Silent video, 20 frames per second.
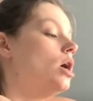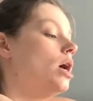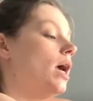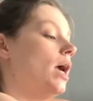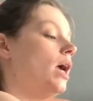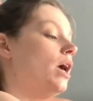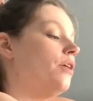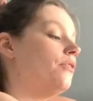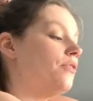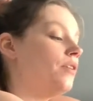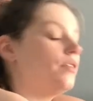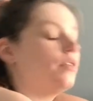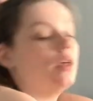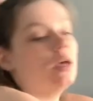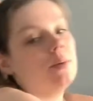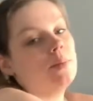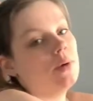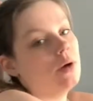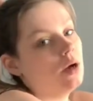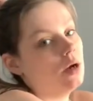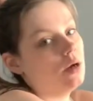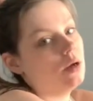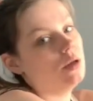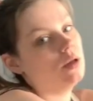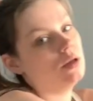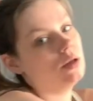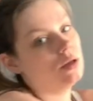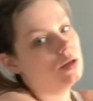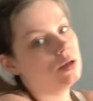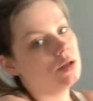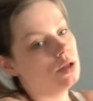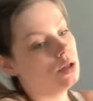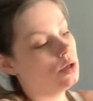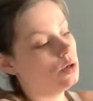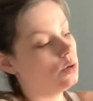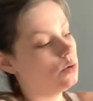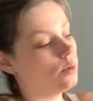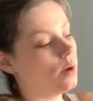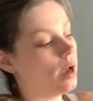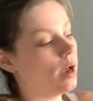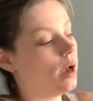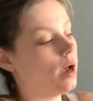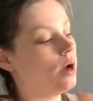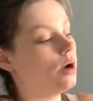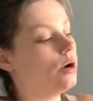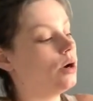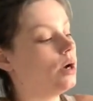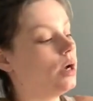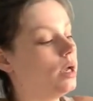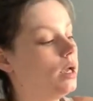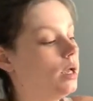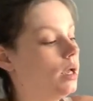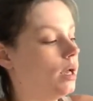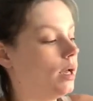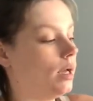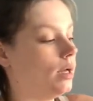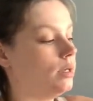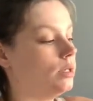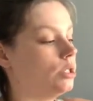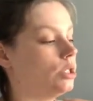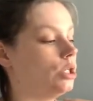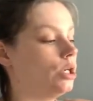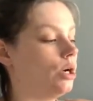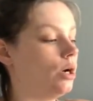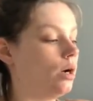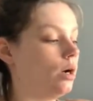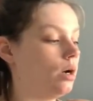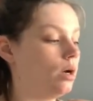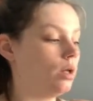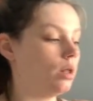If in labor you get hungry and you're